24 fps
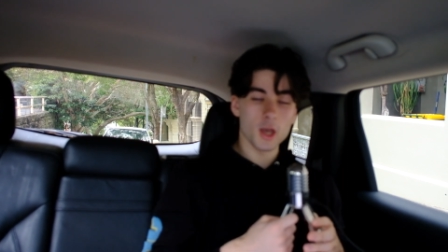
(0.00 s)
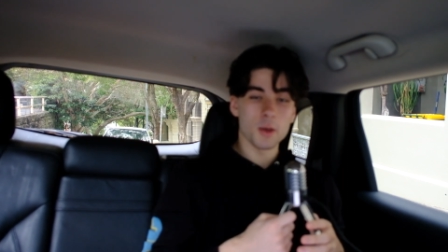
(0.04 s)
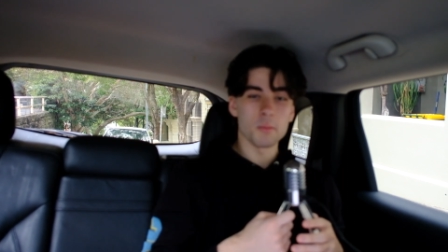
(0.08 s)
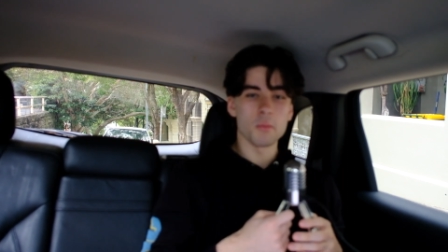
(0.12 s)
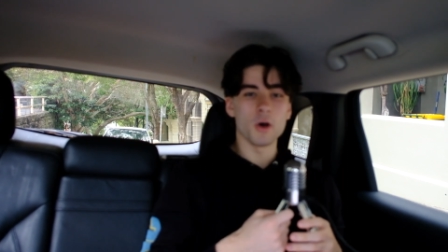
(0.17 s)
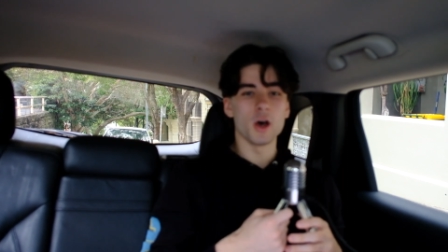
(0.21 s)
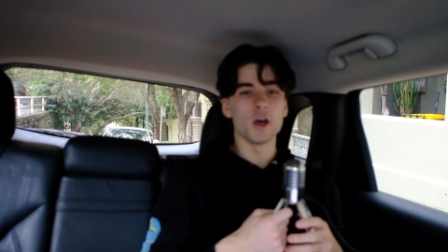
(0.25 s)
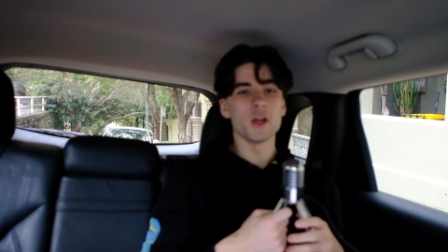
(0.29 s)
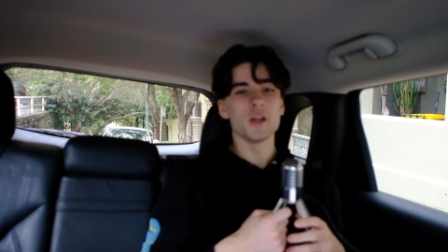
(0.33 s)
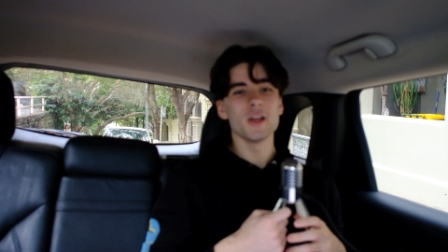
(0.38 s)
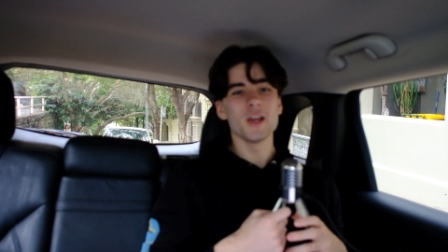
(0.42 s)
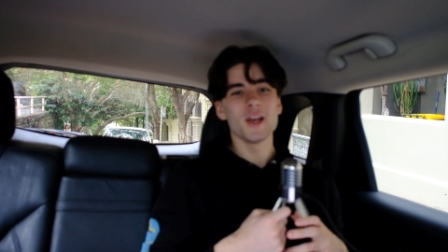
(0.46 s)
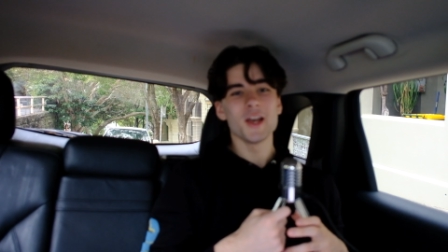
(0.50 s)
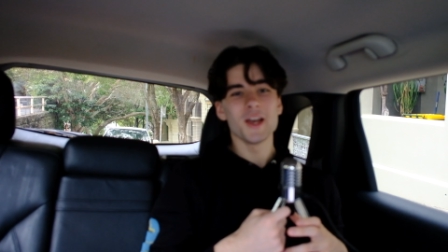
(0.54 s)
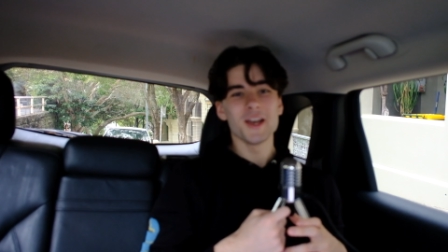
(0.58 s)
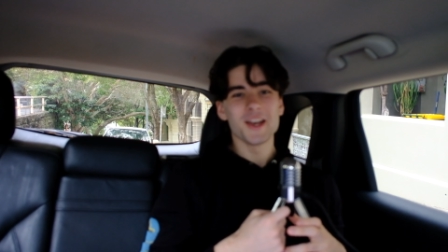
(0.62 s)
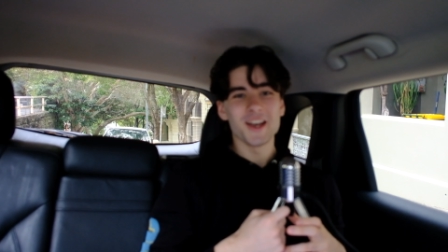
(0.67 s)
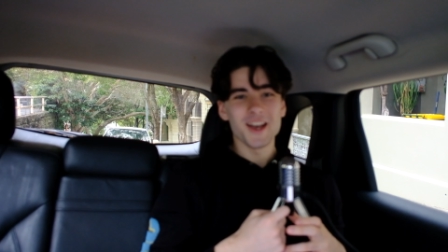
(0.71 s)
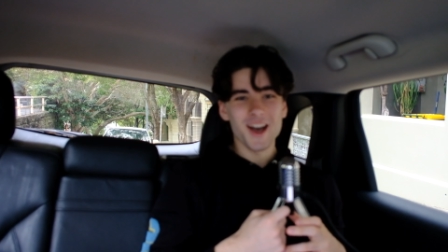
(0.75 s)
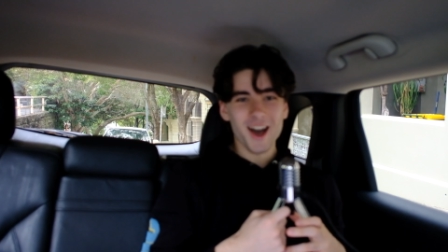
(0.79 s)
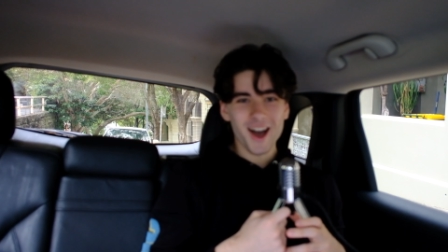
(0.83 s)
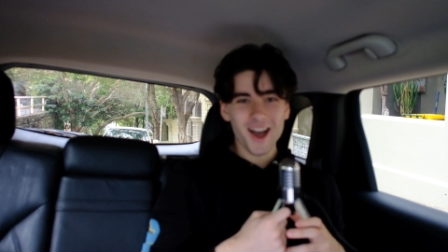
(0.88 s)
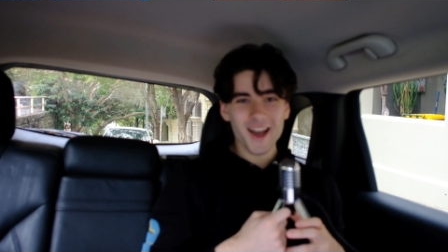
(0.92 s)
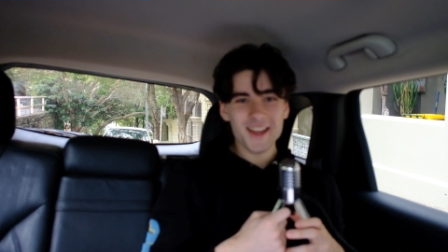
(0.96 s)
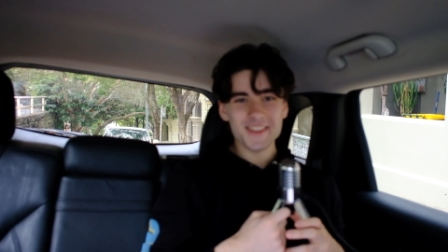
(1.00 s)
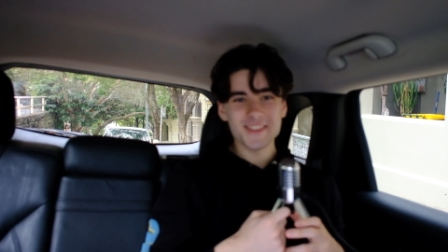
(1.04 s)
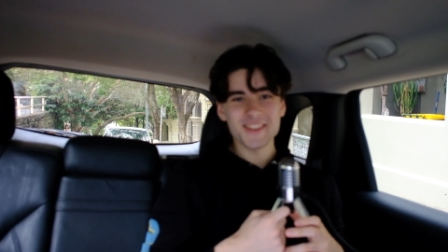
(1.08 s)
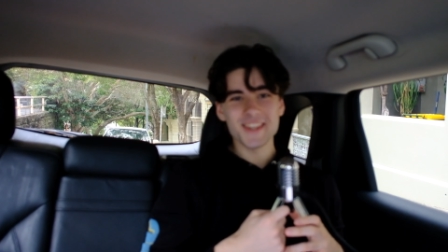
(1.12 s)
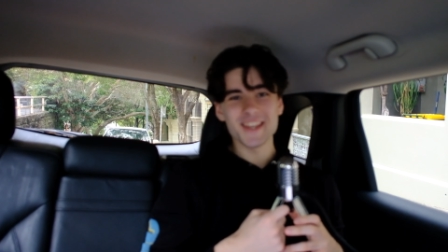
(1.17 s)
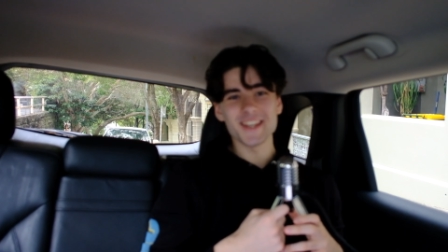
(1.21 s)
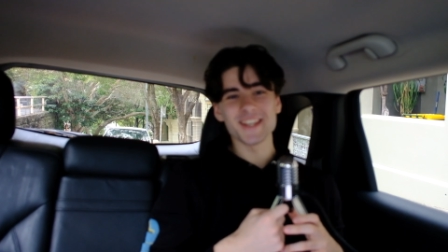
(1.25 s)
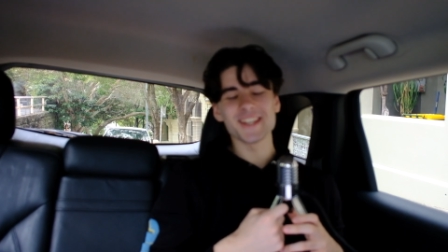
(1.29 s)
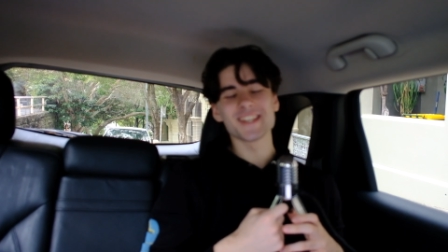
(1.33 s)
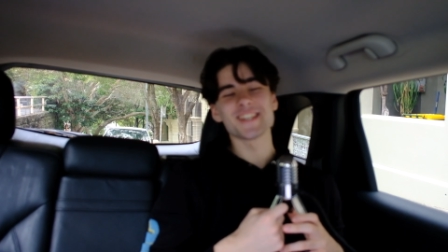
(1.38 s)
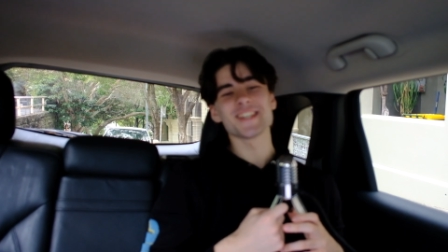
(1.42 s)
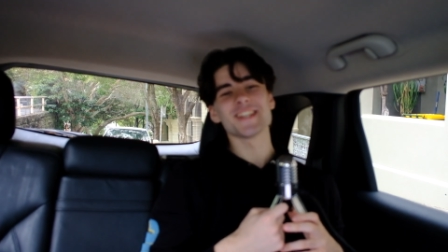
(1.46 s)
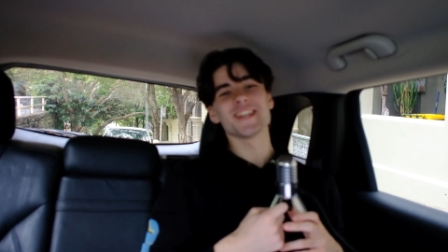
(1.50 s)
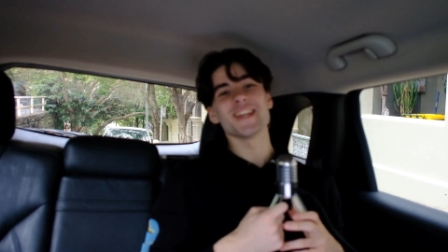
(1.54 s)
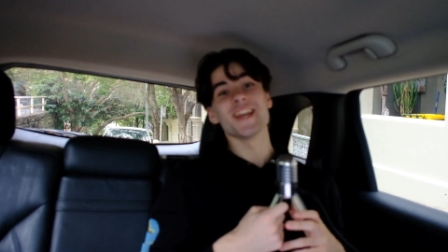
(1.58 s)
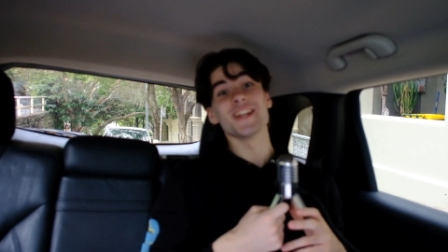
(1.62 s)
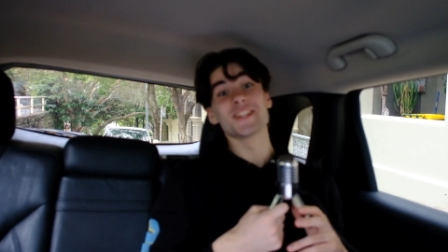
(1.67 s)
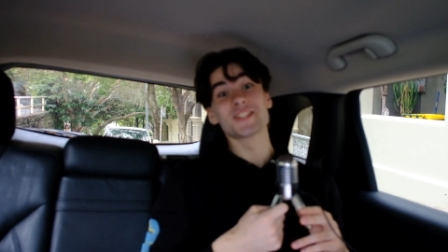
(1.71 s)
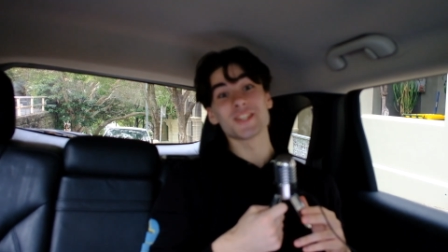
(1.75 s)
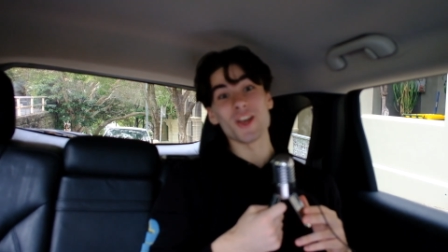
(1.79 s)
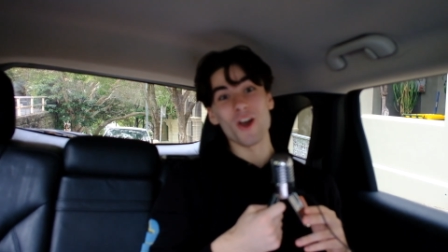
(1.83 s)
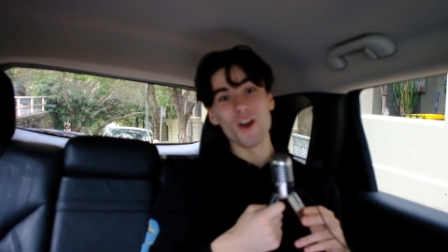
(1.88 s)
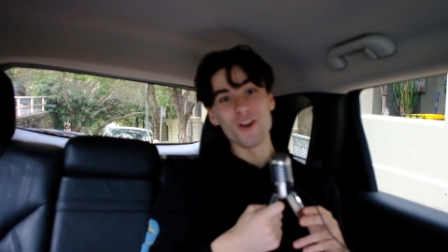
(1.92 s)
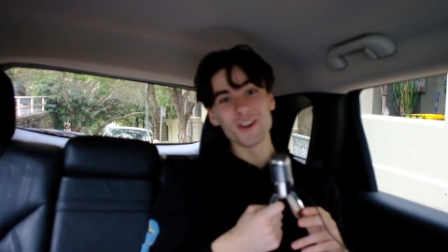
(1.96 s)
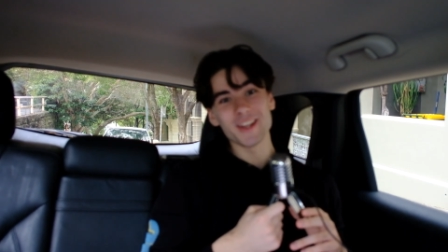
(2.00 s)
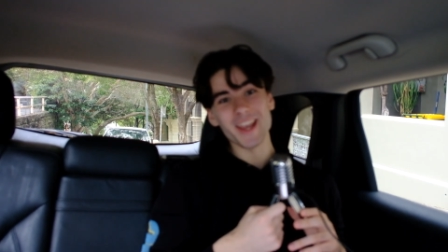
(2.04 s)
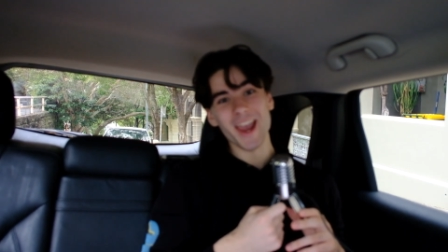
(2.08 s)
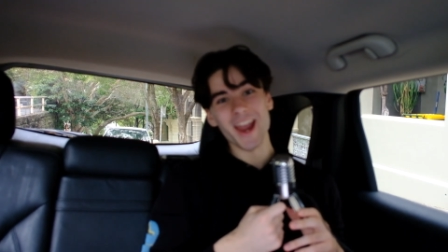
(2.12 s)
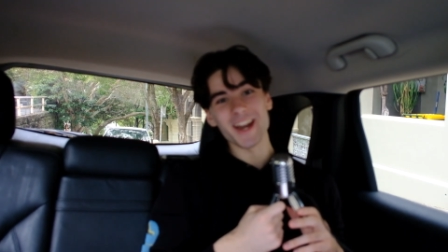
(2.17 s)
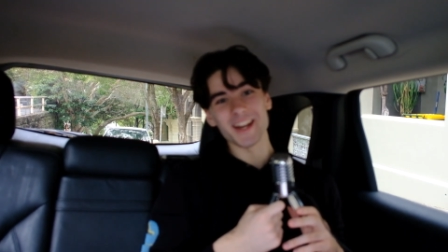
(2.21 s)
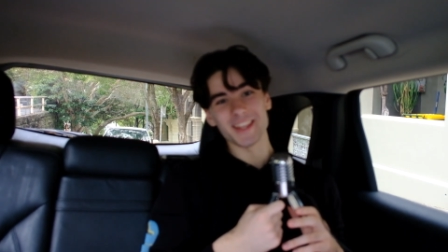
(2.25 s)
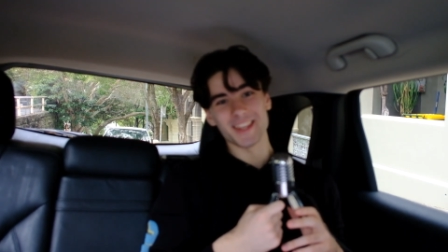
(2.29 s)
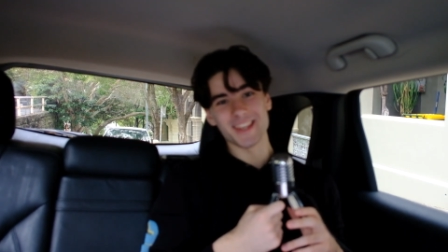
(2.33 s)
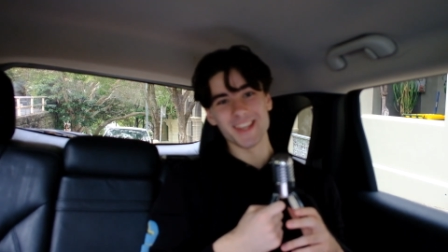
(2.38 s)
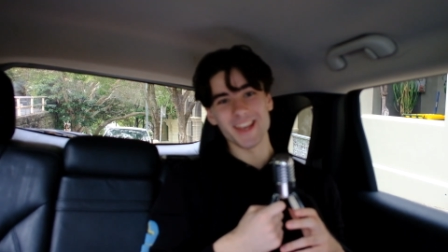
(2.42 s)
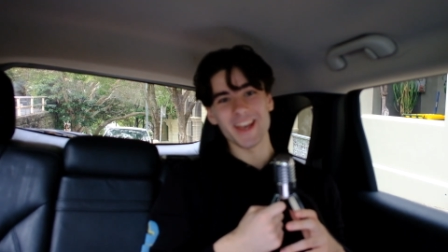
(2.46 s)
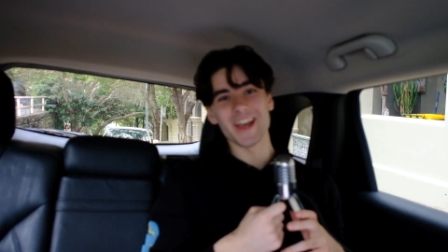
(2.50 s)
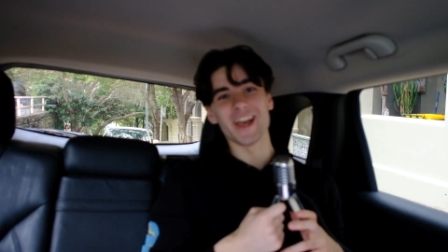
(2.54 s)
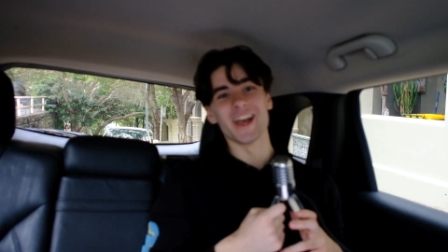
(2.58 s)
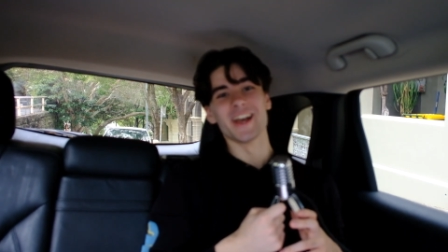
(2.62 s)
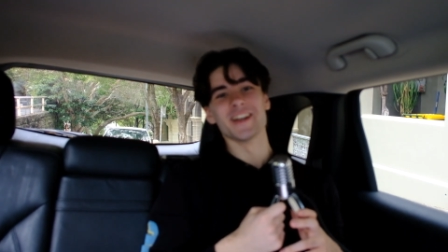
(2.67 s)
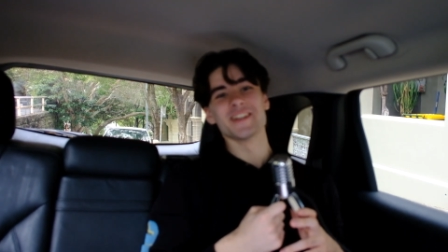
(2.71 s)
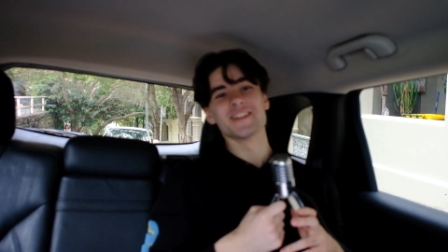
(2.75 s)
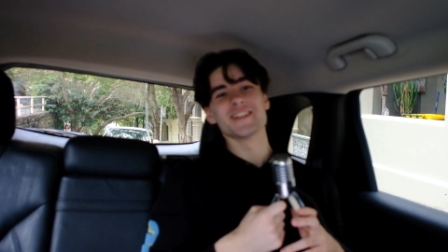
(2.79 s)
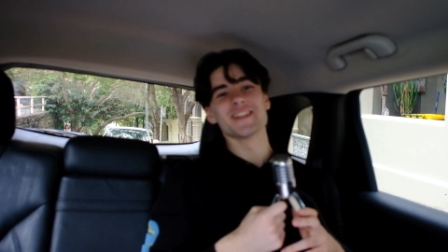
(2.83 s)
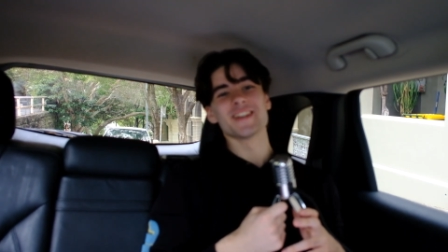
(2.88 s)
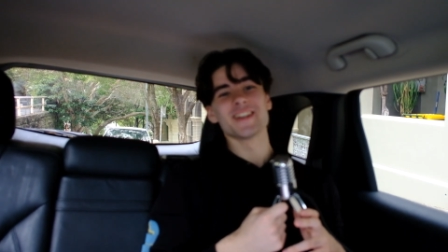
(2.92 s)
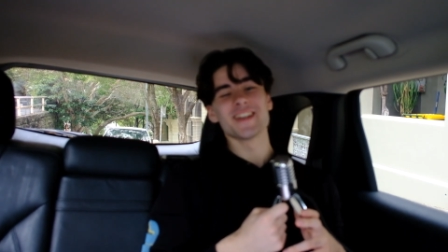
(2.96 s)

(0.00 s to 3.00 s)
but I think it's okay to care.